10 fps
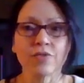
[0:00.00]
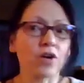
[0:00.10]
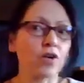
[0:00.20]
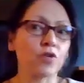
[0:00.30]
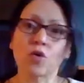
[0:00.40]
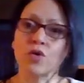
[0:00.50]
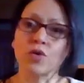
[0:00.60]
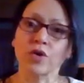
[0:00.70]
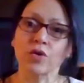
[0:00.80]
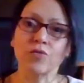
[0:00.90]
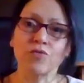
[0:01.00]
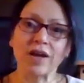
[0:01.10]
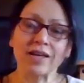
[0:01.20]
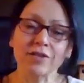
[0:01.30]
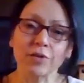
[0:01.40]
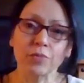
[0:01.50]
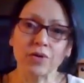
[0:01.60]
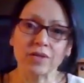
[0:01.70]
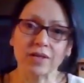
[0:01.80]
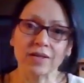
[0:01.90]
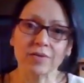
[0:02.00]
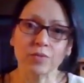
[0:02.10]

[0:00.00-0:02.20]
that are not going on in regular breathing.